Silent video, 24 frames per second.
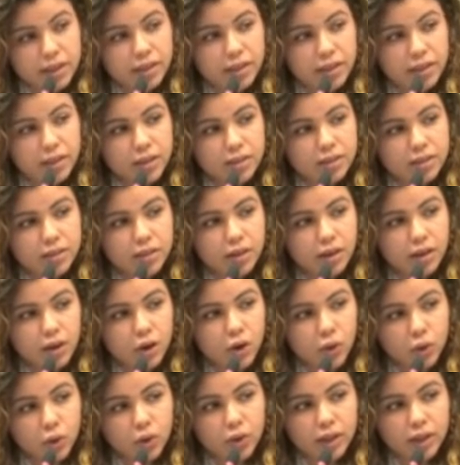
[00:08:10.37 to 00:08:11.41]
in these
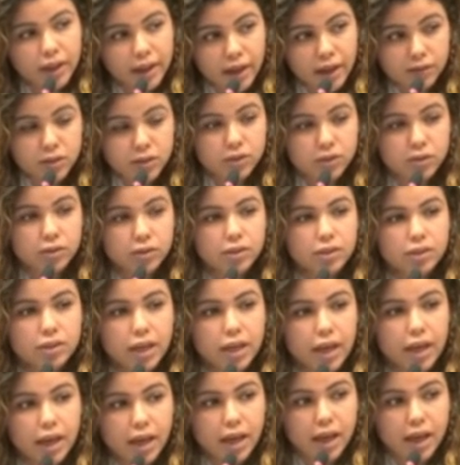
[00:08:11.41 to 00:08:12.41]
local councils